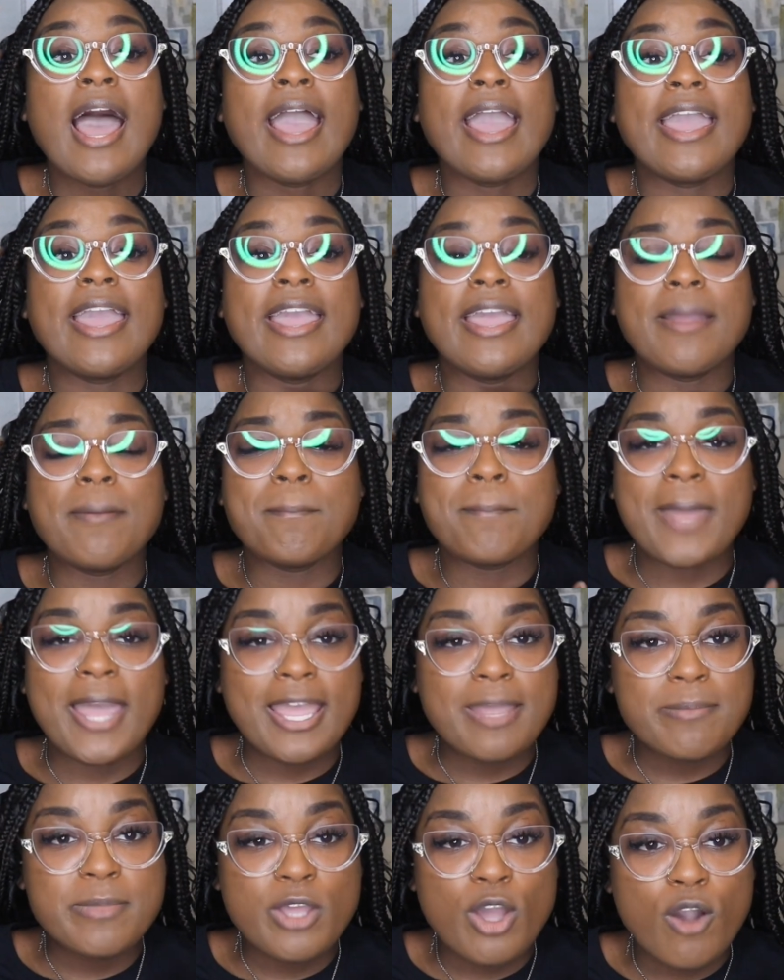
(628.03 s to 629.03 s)
it
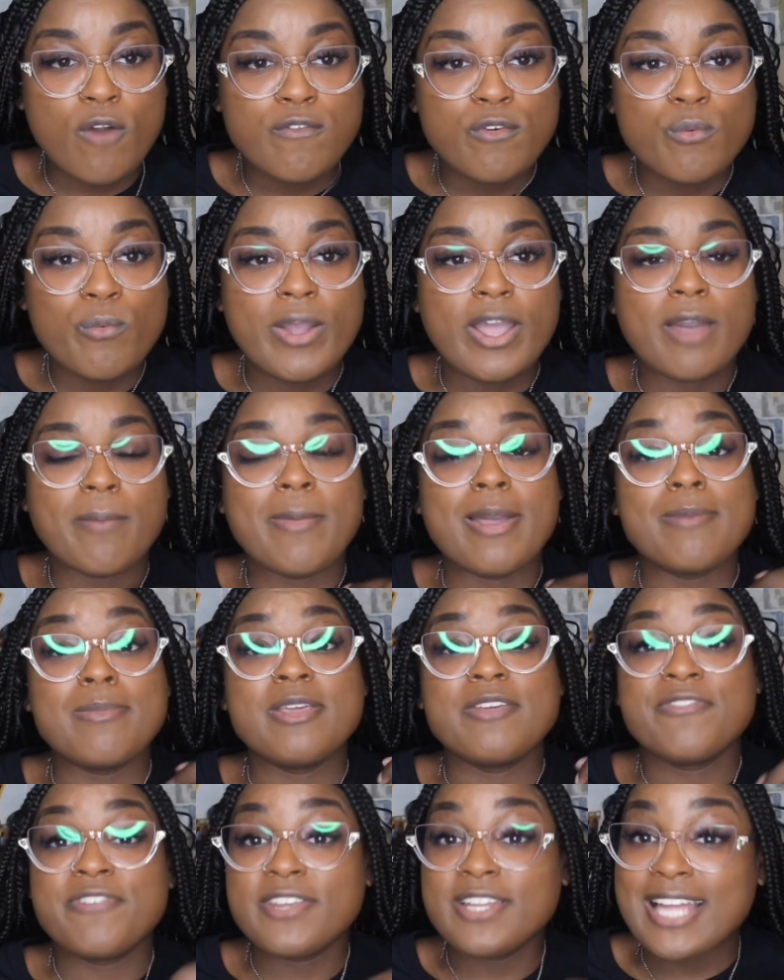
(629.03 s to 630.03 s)
made me overwhelmed, made me
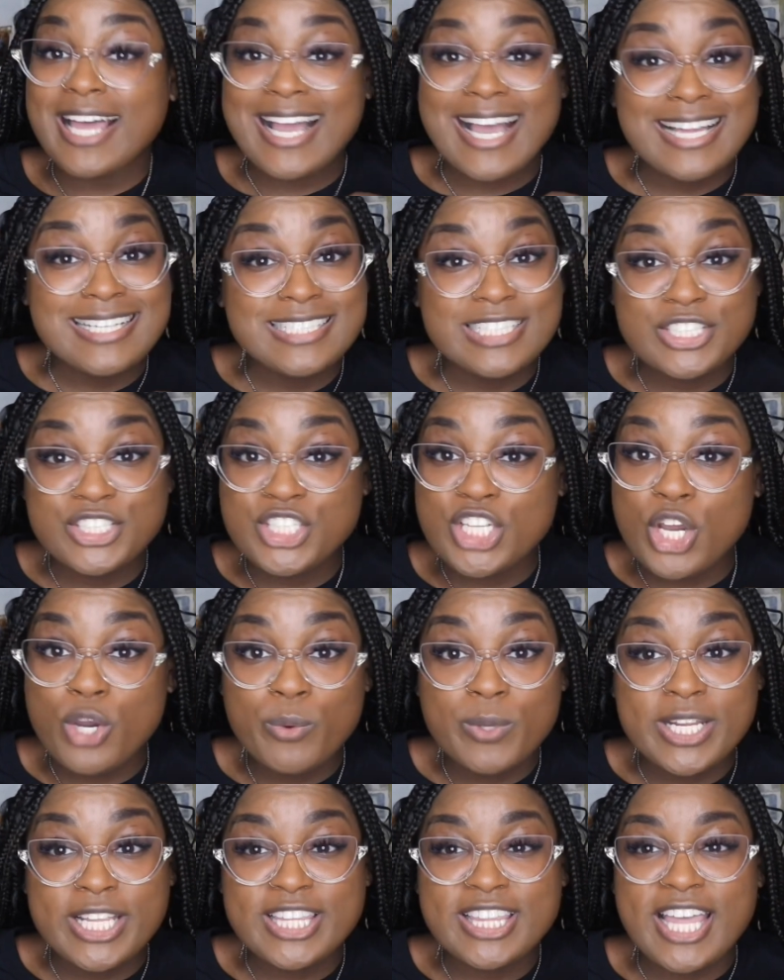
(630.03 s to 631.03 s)
feel like I didn't know
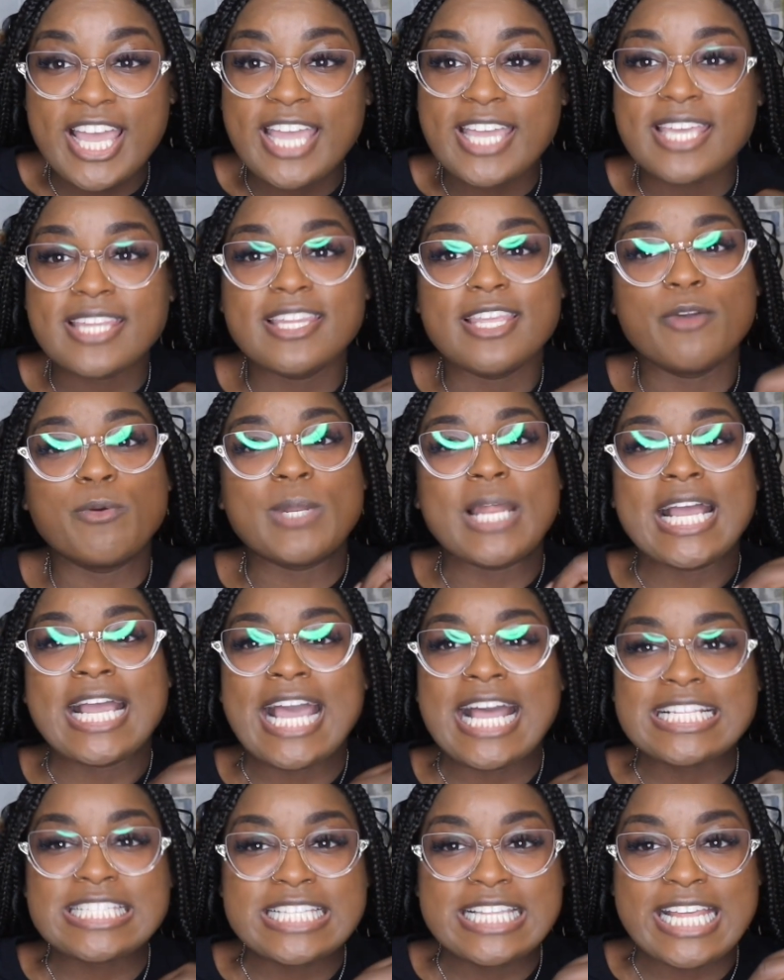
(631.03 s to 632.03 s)
anything. And then when I
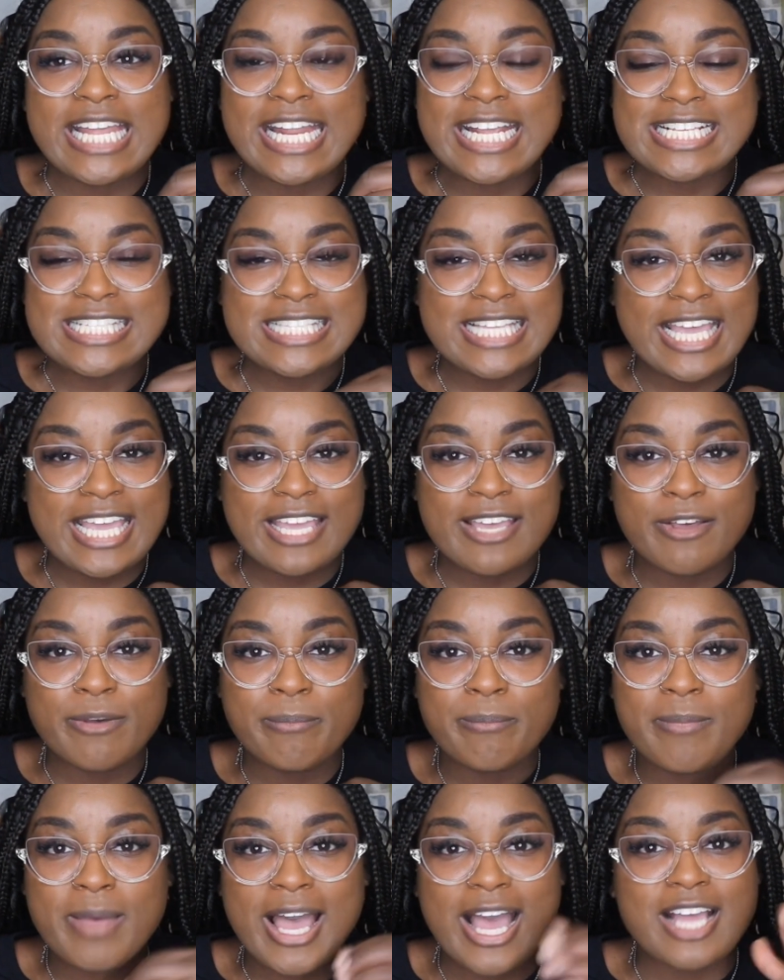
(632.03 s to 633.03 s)
got to that
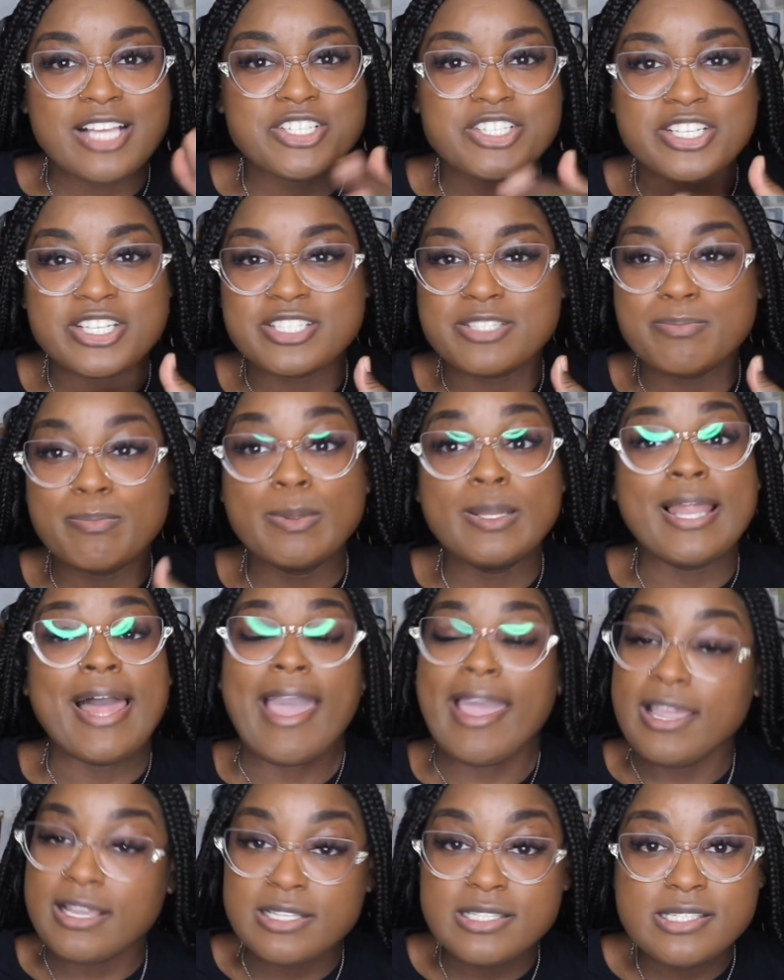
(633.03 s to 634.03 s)
exam, I just
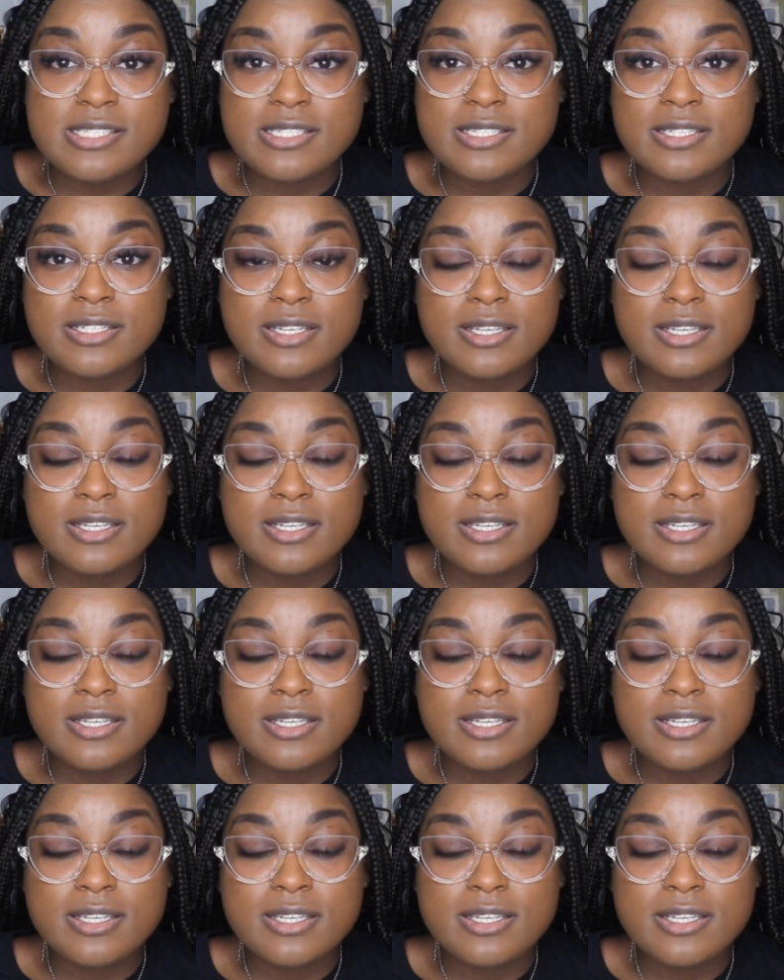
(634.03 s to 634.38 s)
blanked.